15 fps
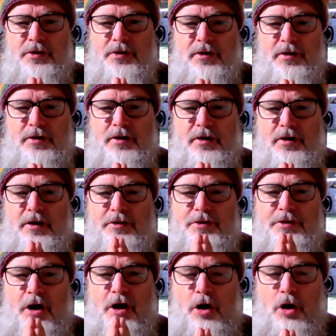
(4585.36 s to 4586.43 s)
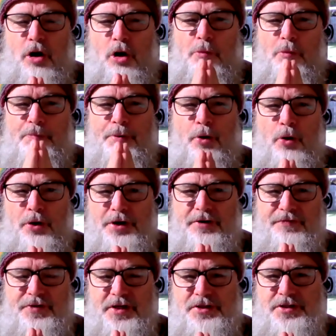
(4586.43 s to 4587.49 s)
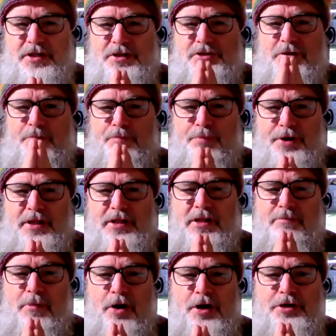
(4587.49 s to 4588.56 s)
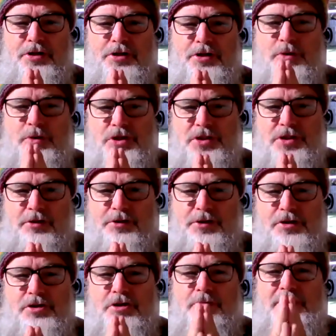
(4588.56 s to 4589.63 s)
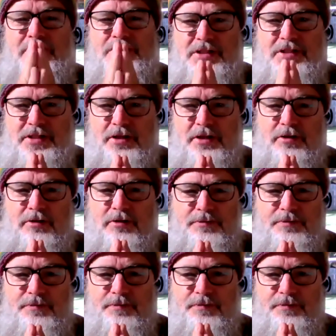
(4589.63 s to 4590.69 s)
Right? The whole point of this is to bring the mind to a stillness, to be still.